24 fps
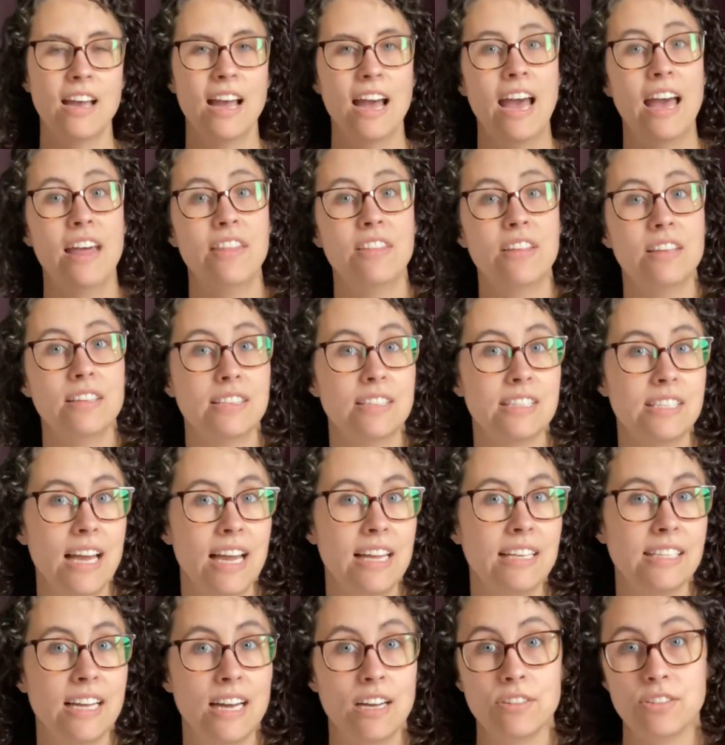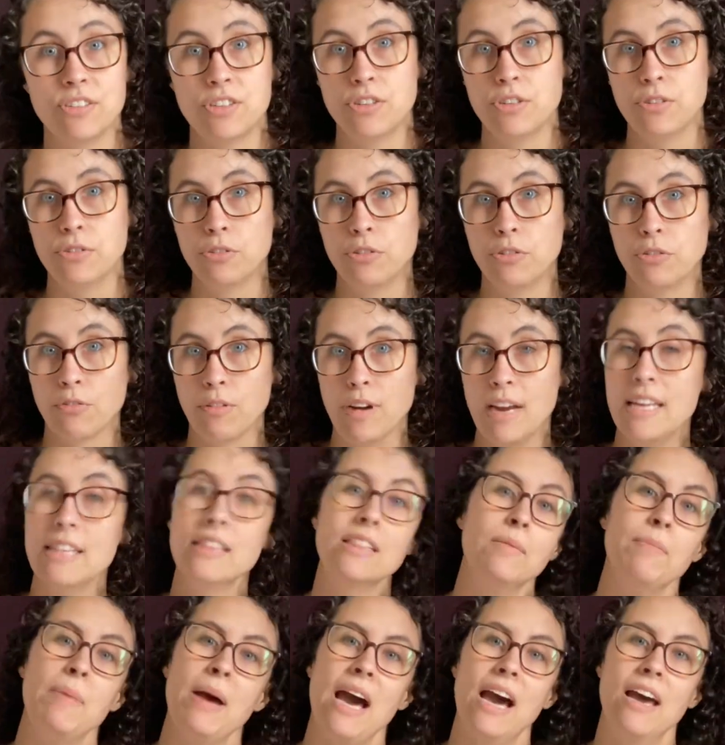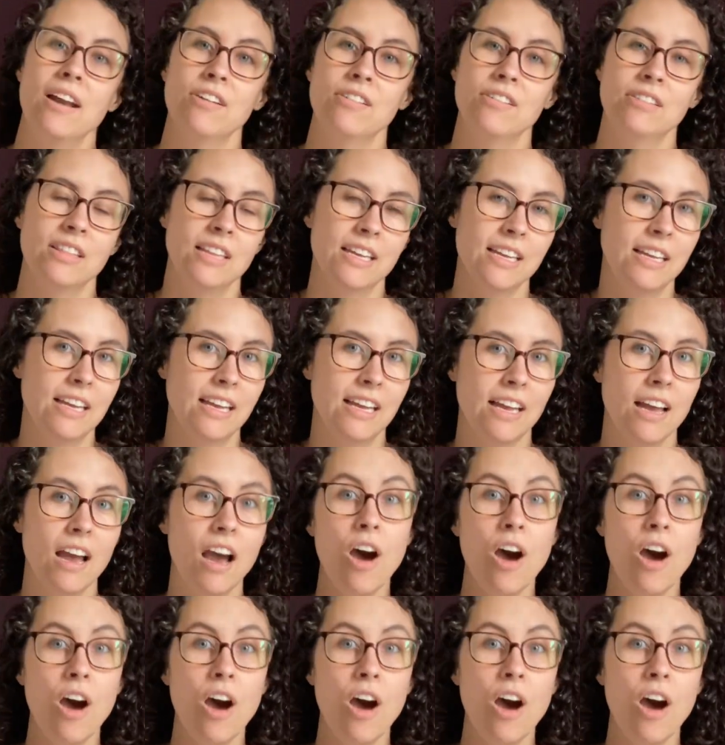and then sat down to grade the pattern thinking,